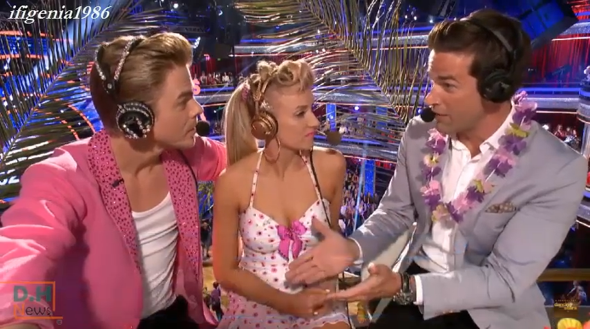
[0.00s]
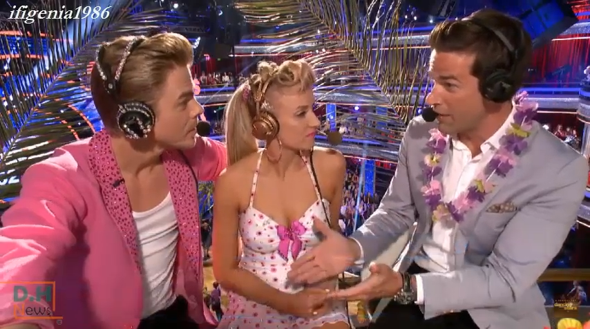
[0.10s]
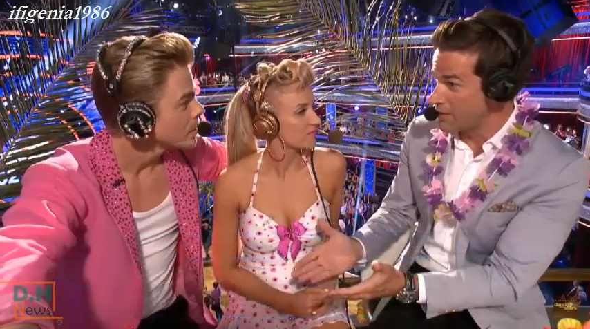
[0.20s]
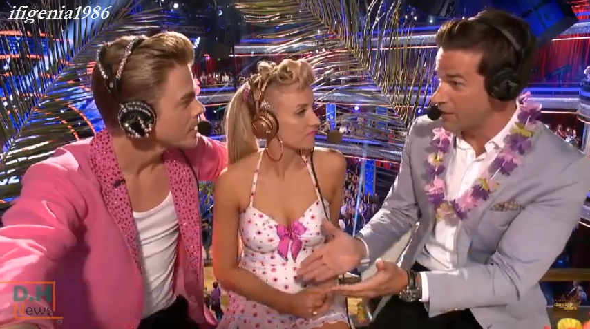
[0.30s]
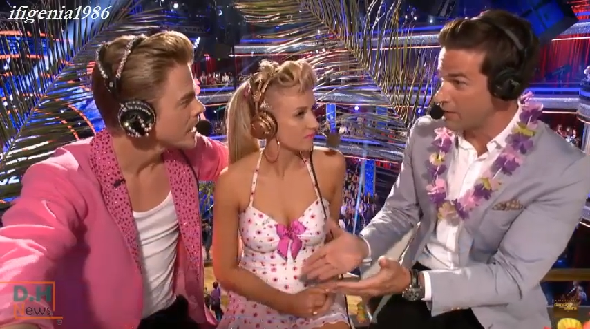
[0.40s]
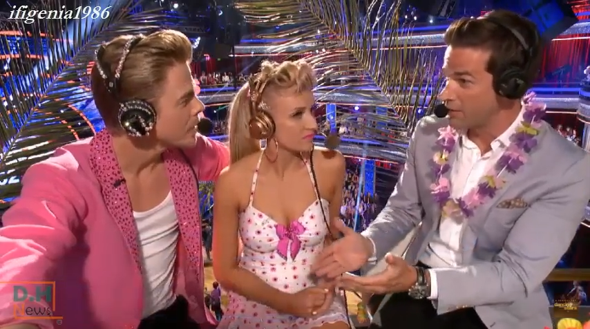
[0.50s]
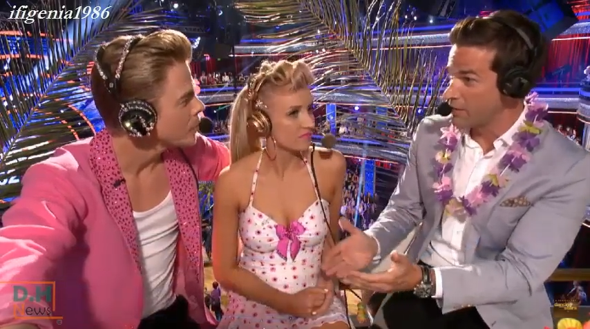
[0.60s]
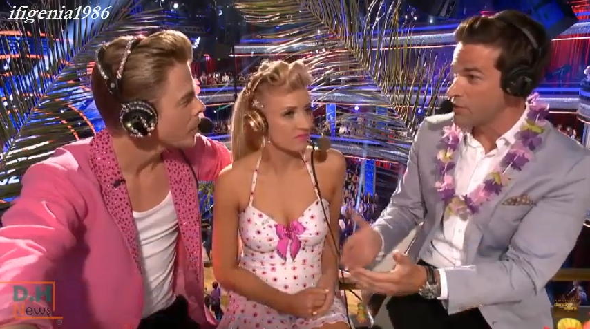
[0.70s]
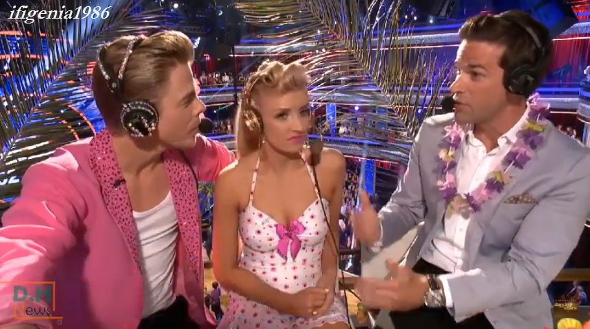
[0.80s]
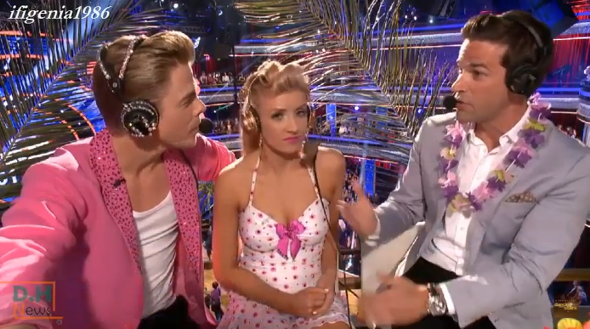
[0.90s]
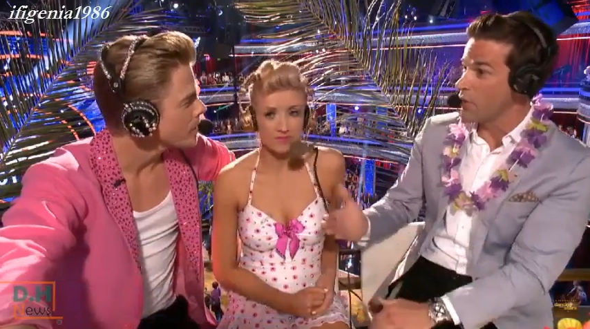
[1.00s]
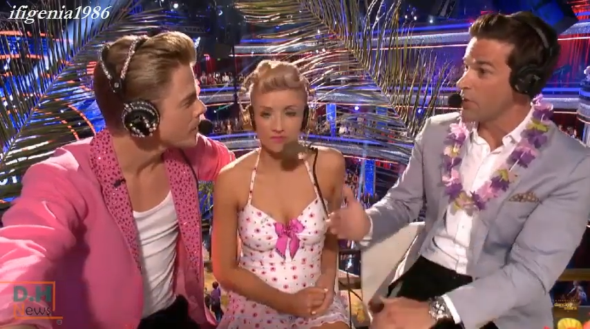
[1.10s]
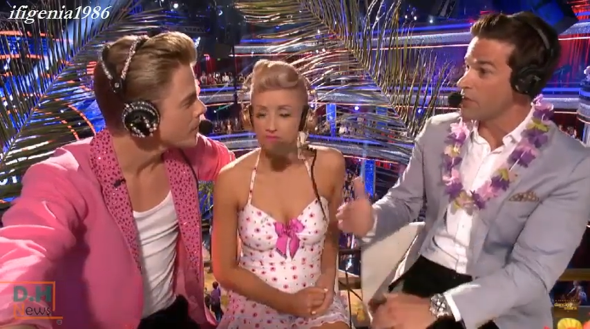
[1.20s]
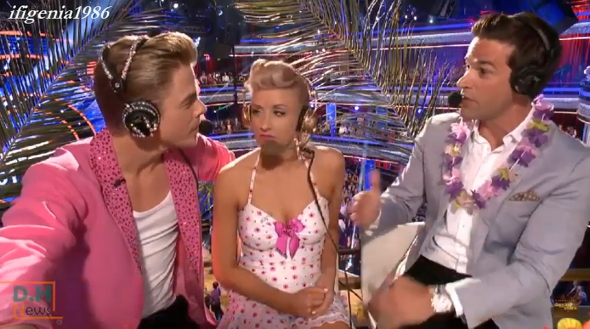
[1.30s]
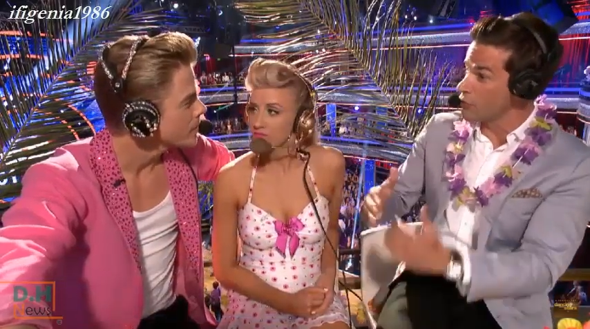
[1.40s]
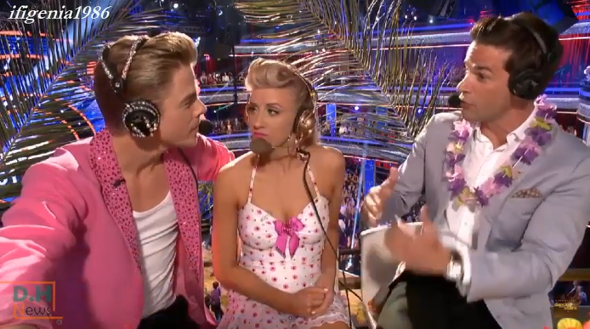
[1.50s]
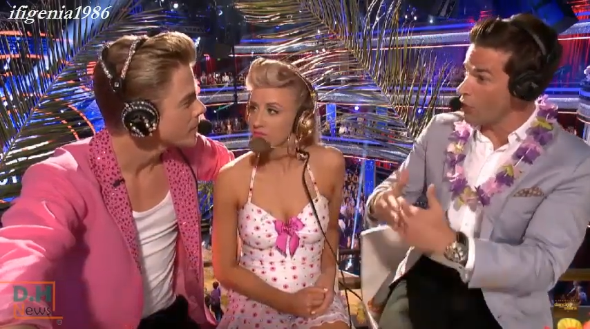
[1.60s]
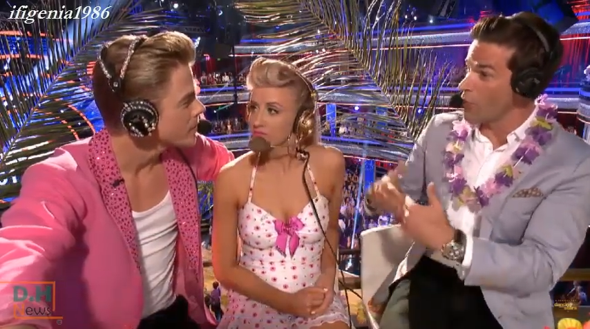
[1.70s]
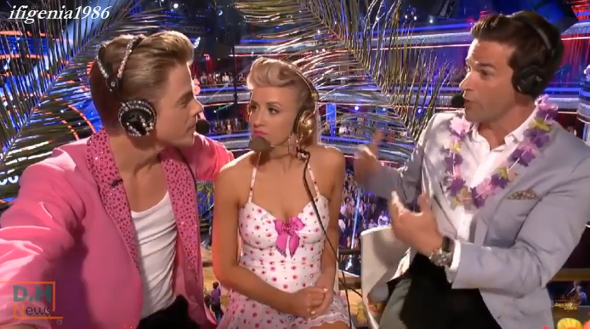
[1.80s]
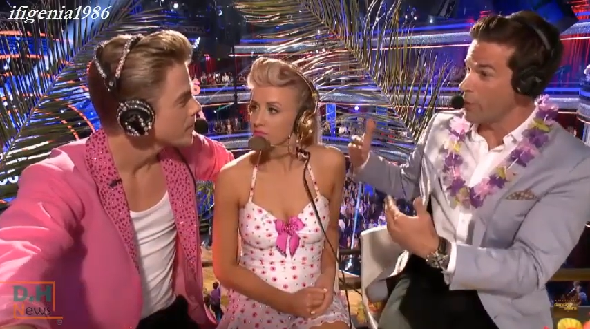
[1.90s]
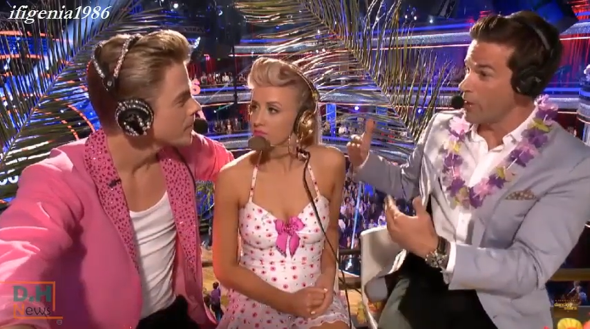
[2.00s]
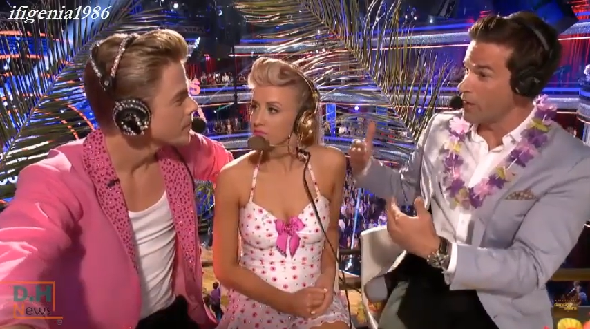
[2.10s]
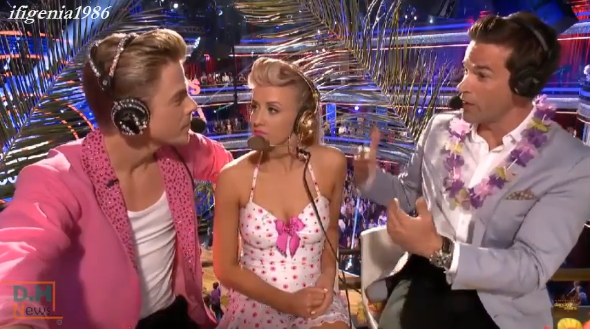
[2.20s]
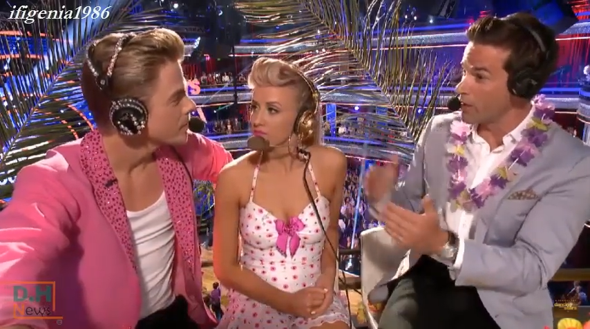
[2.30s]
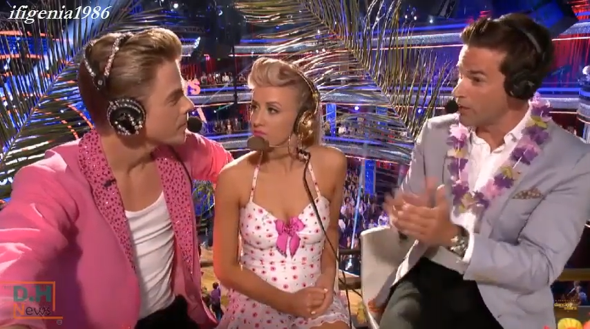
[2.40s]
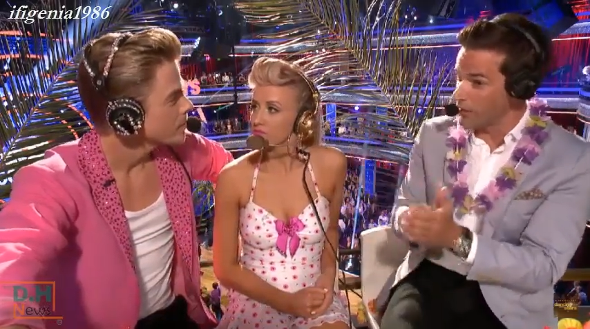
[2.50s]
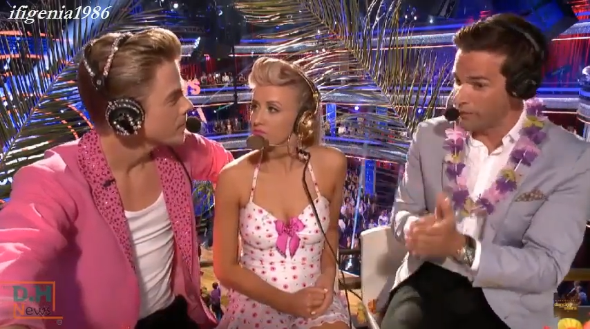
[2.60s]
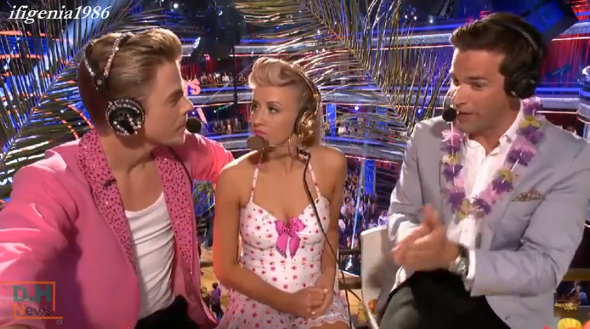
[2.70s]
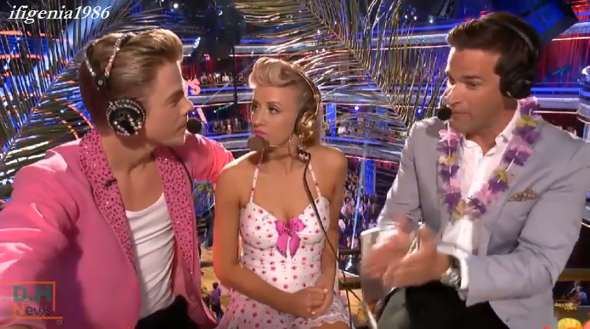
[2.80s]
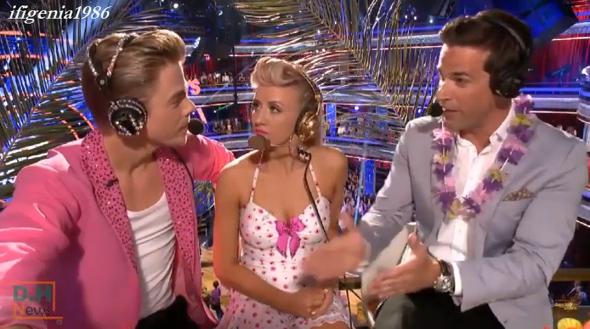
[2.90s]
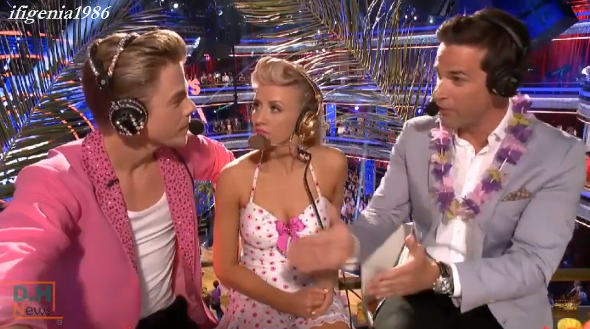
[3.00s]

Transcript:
Speaker 1: You say grow? Tony says growing with a partner, you kind of get better and